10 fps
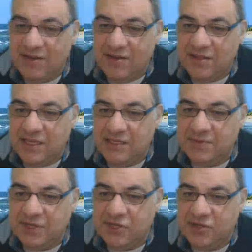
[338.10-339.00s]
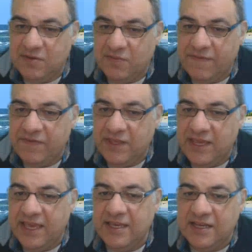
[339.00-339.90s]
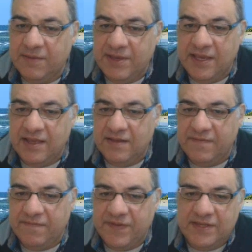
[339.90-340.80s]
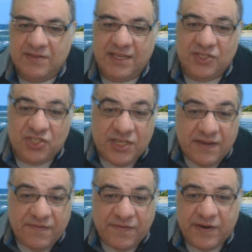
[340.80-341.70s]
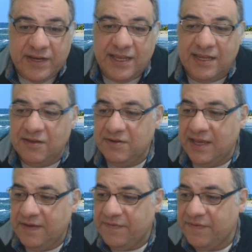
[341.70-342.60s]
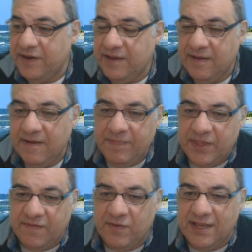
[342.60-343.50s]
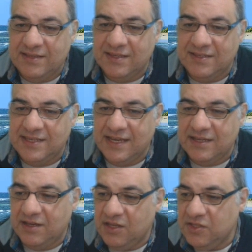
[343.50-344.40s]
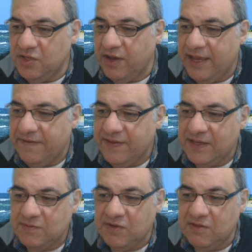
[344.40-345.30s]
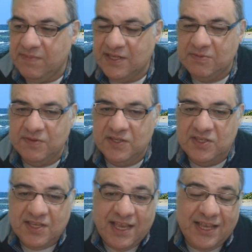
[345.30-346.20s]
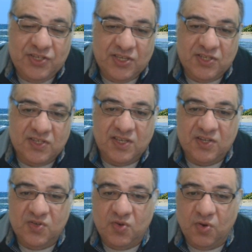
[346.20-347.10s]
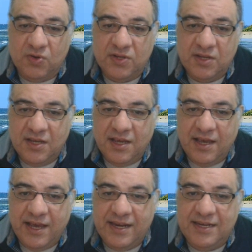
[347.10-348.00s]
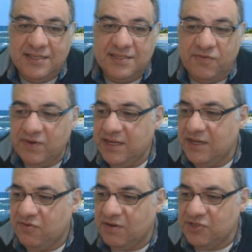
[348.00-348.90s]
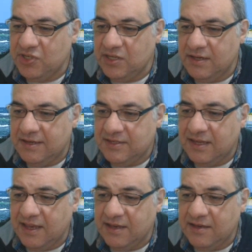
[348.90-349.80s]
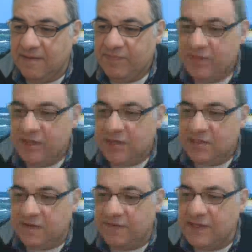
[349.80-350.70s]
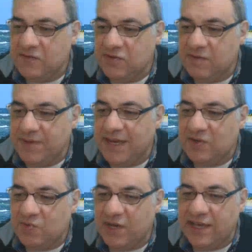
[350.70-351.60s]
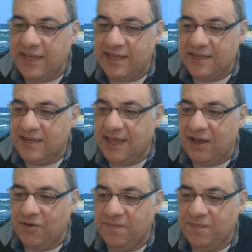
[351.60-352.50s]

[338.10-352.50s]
this position, with the incoming things like g3, let alone f3. If white has to sack a knight, if that's one of the best moves, it's actually just ignored, and it's a really crushing attack. So things are in a bad way now.